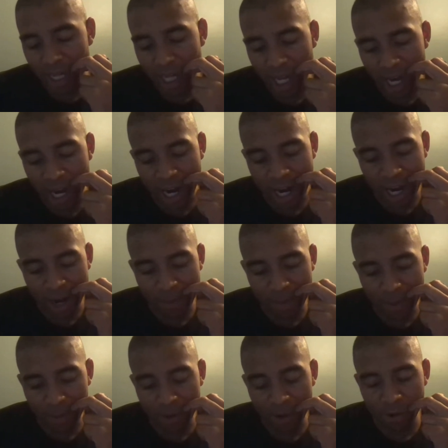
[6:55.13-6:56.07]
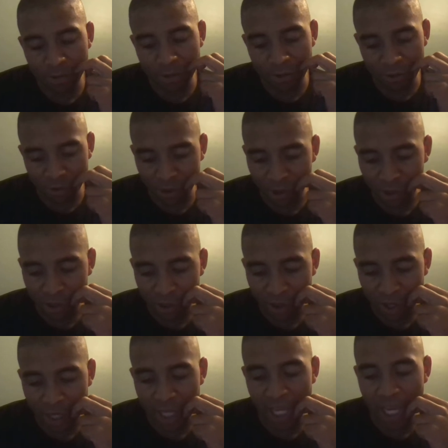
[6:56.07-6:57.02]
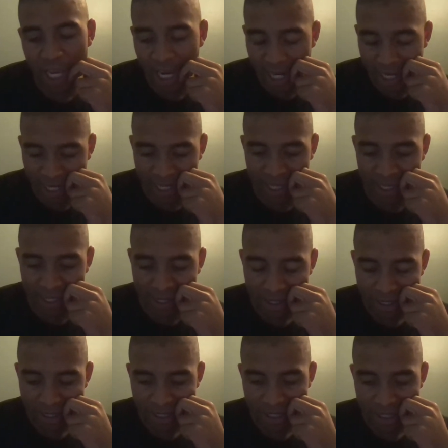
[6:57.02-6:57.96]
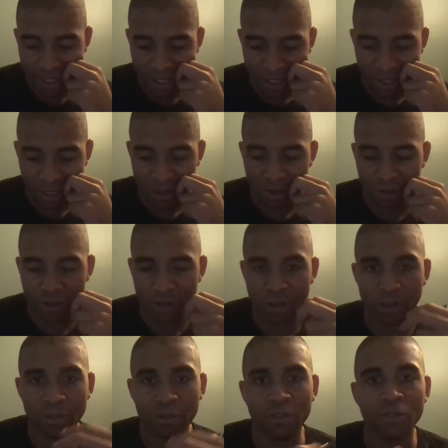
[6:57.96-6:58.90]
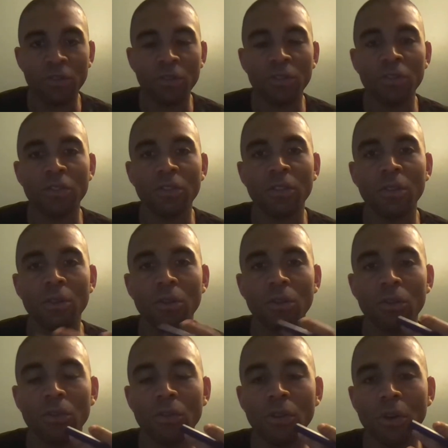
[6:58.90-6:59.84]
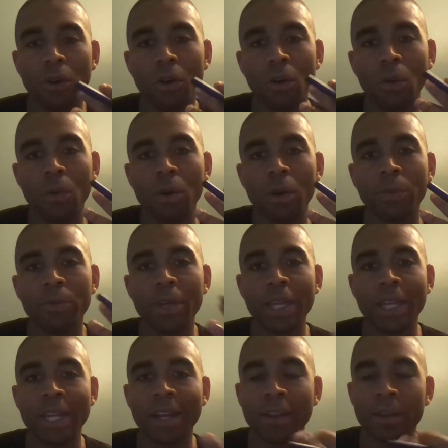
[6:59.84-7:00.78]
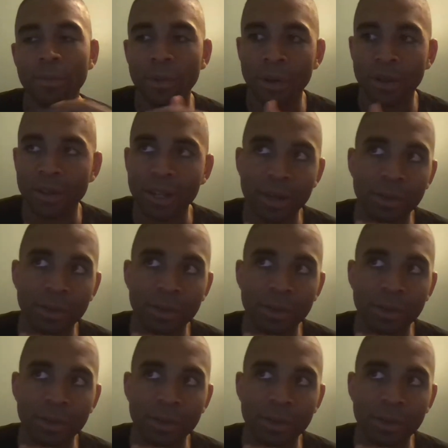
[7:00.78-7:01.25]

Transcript: I remember going to drill and hating it. You know, drill is the whole 1 weekend out of the month, and I